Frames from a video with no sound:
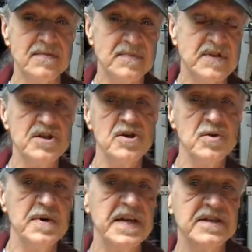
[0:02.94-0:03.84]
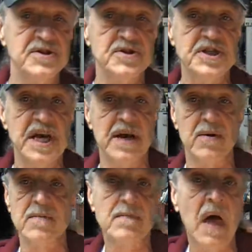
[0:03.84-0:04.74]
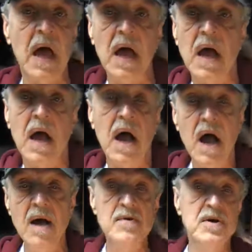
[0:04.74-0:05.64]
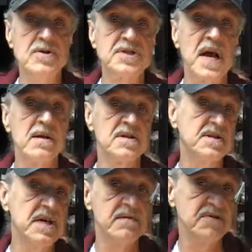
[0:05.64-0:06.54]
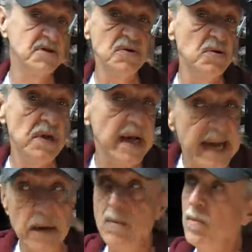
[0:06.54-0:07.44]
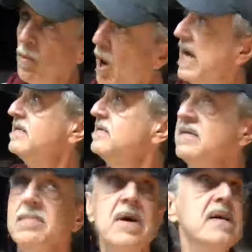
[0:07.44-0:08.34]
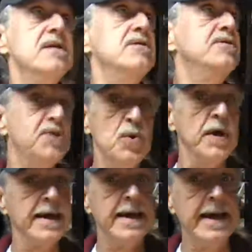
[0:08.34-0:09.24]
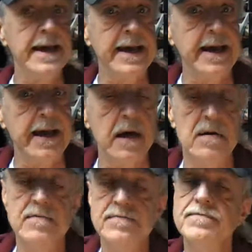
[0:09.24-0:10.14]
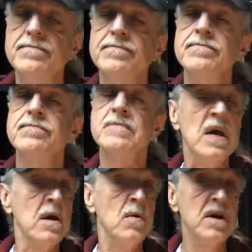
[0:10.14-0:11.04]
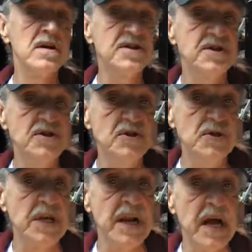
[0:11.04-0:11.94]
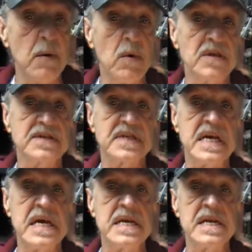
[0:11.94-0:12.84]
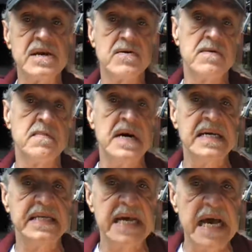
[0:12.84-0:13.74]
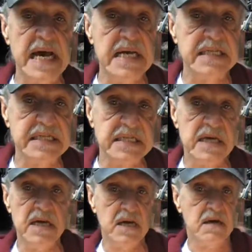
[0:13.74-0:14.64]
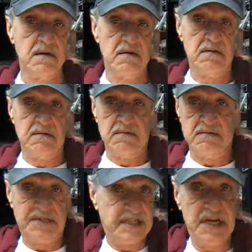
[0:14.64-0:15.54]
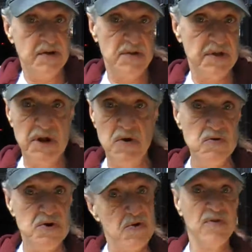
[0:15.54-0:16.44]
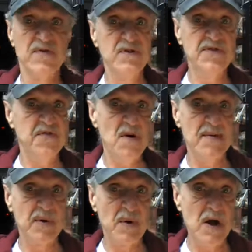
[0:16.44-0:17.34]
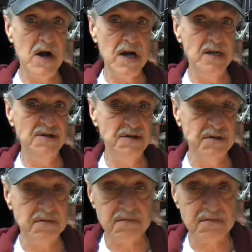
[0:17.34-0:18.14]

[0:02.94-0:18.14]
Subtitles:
to the Human Nature Channel. I'm your host, Alex Mtamsula, and what am I doing here? Well, it's Tuesday night once again here in my dad's center of the known universe farm garage.